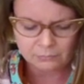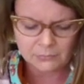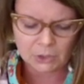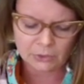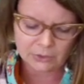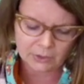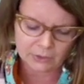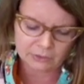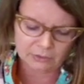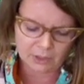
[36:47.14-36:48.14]
Nurse
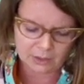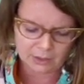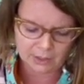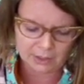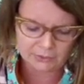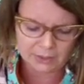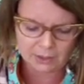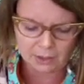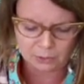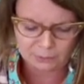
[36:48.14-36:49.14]
Yasunaga gave
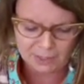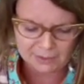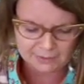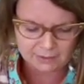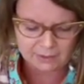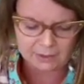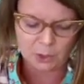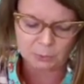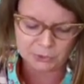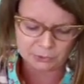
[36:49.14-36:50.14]
Sadako medicine that
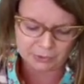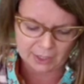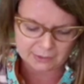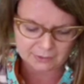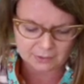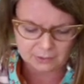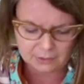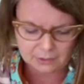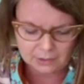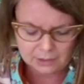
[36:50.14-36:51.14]
helped her rest.
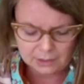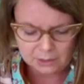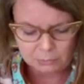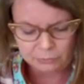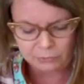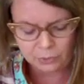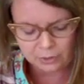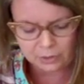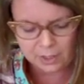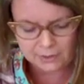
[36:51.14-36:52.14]
Before
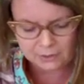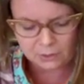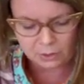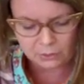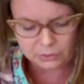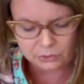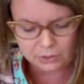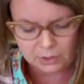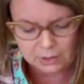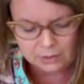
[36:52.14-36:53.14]
her eyes closed,
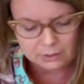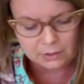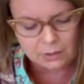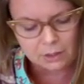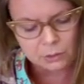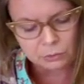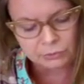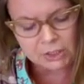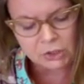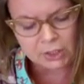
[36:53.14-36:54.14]
Sadako
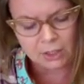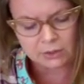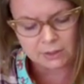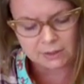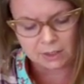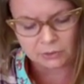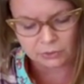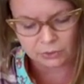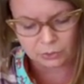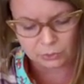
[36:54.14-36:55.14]
reached out to touch
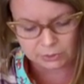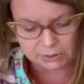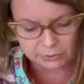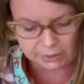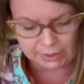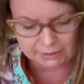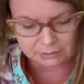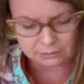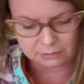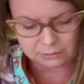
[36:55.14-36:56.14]
the golden crane.
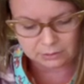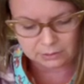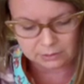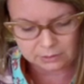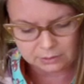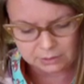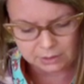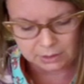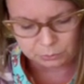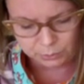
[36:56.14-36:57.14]

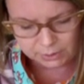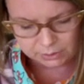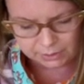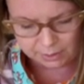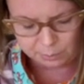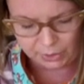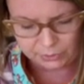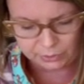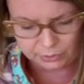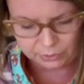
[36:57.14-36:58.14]
I will get
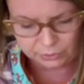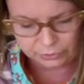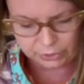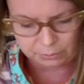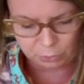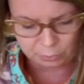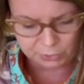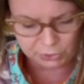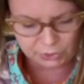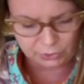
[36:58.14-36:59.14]
better, she
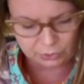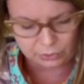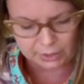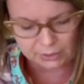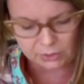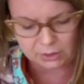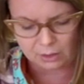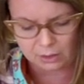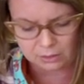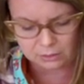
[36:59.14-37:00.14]
murmured to the Kokeshi
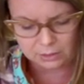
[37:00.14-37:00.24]
doll,